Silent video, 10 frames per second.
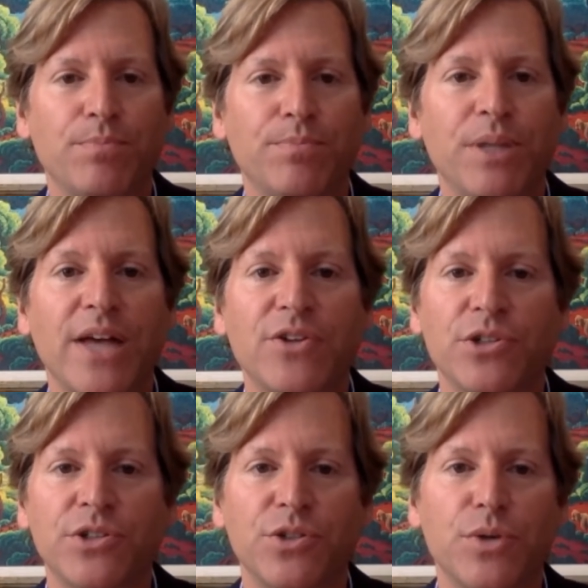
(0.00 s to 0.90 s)

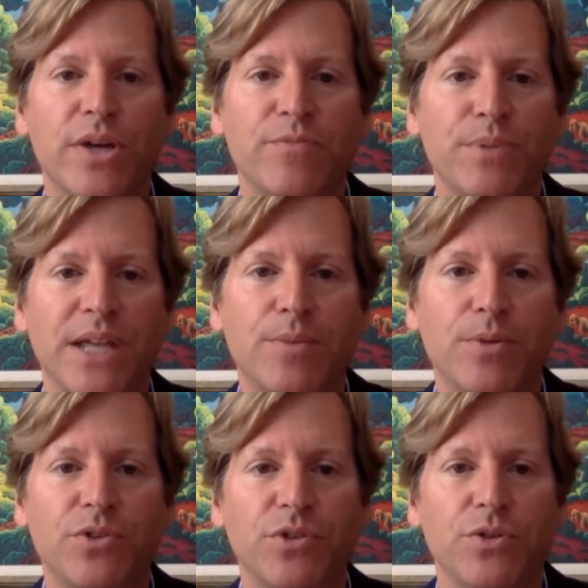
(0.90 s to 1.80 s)
pleasure to have been
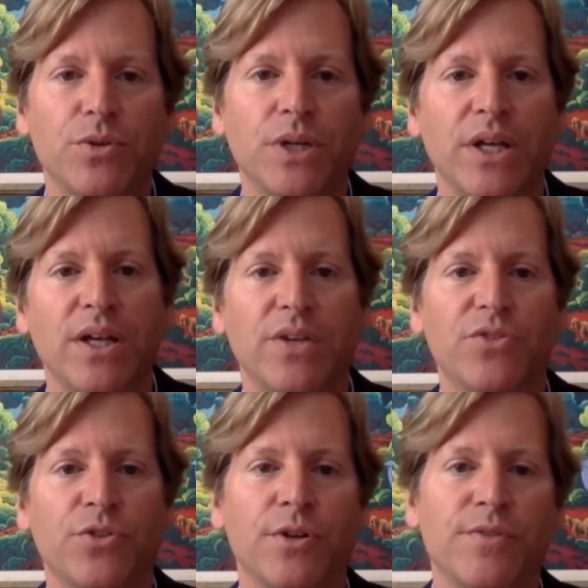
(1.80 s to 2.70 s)
able to
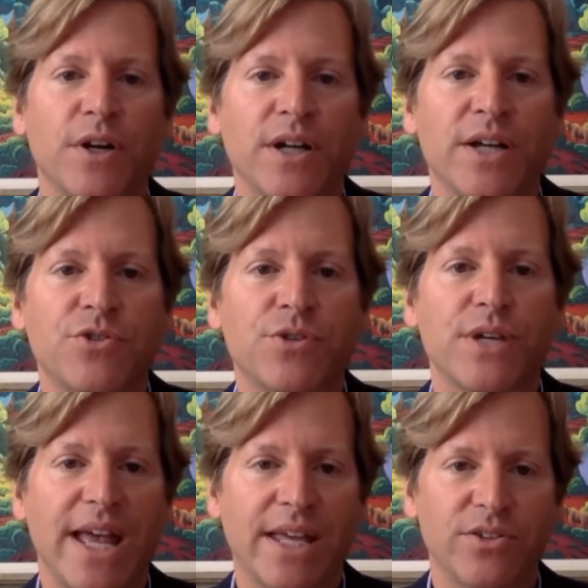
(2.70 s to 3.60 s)
serve our
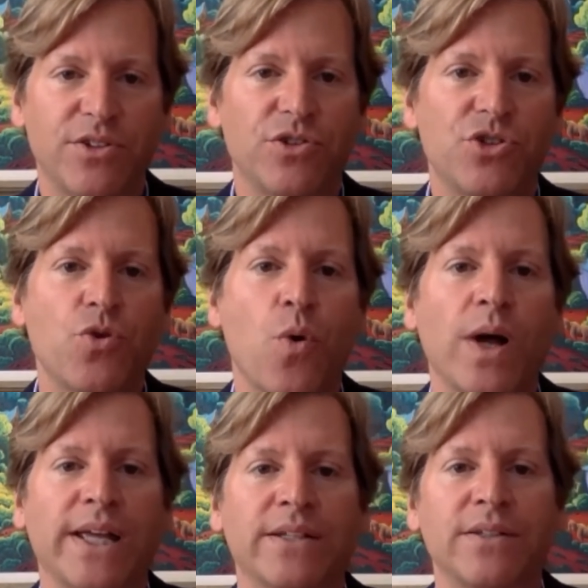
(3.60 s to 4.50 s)
country and to
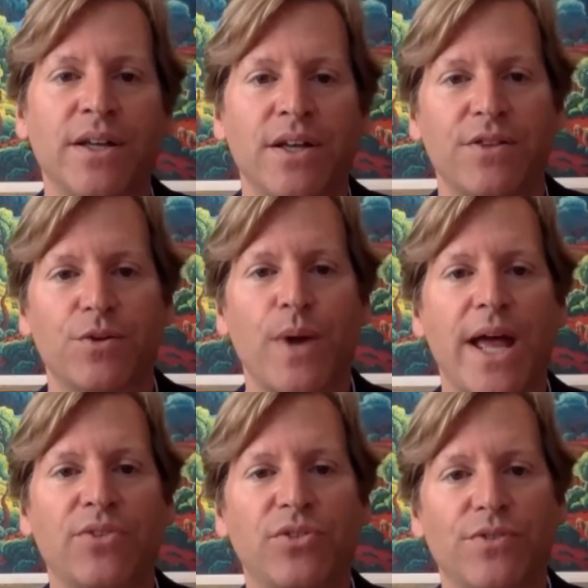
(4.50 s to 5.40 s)
join the
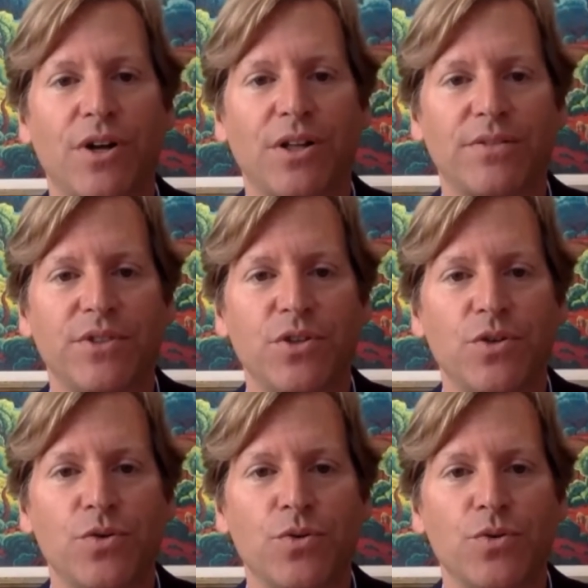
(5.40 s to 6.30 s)
ranks of all of
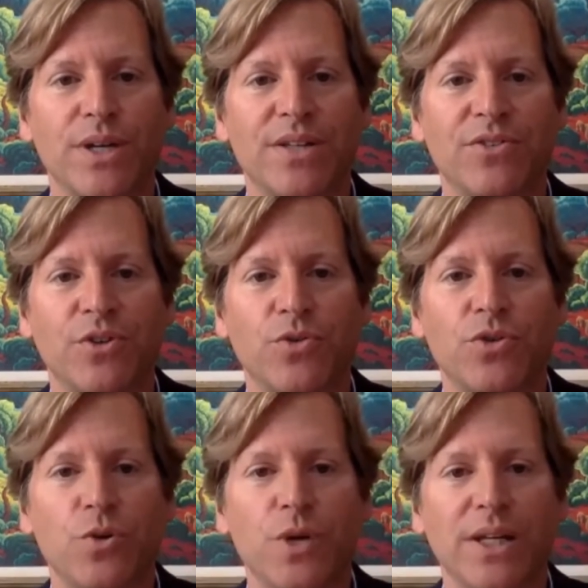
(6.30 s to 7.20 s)
you in so
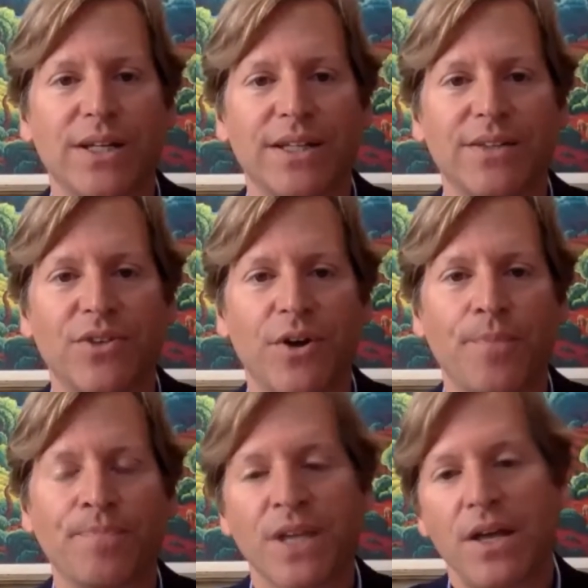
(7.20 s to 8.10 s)
doing. And
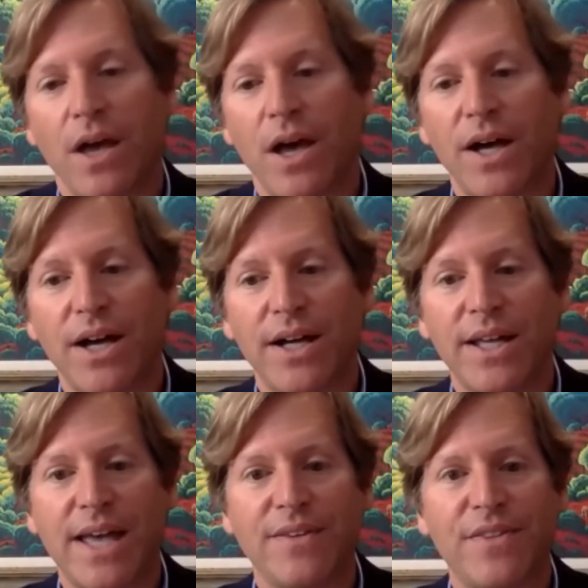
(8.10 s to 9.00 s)
so
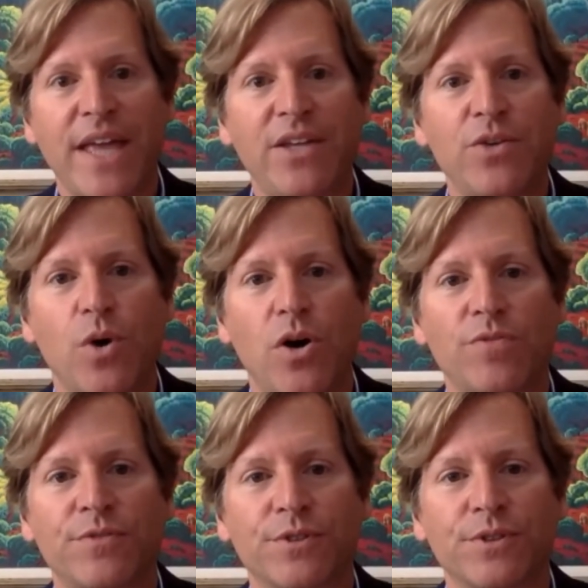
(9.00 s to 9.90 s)
again, thank you all
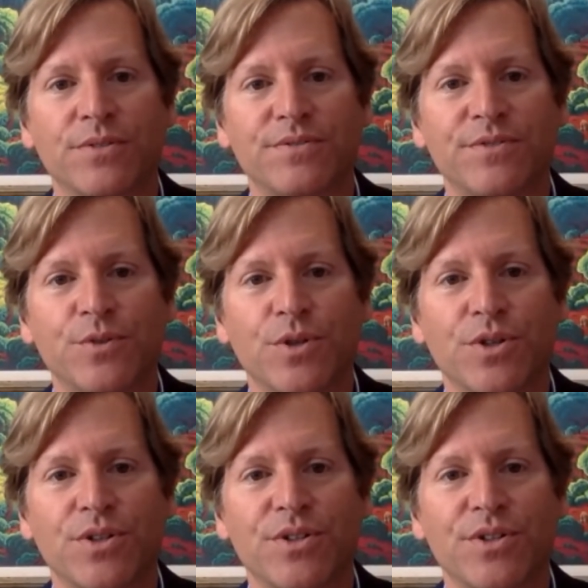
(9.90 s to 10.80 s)

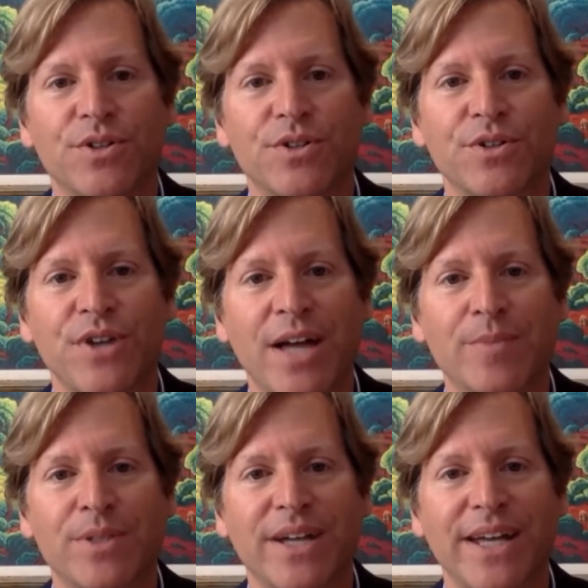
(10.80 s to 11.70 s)
for your
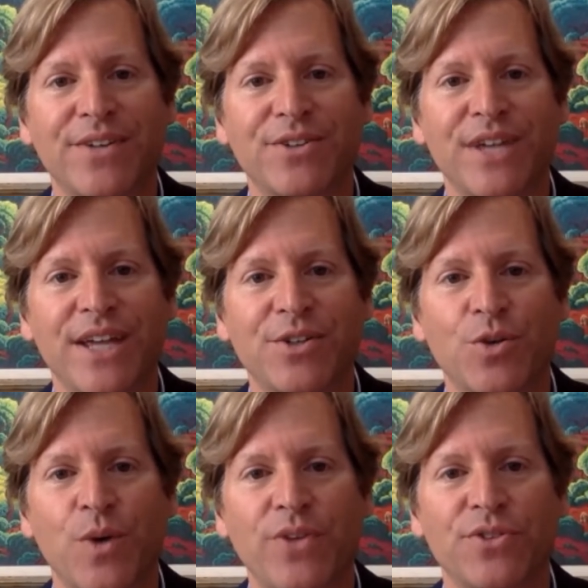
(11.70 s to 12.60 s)
time, and I entertain your
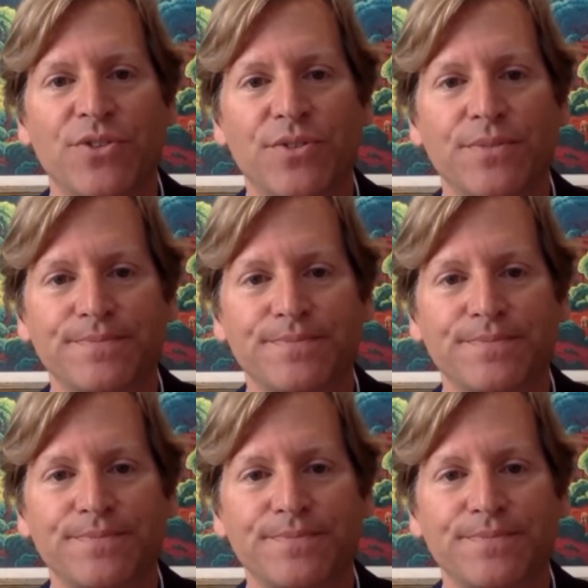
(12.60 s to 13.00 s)
questions.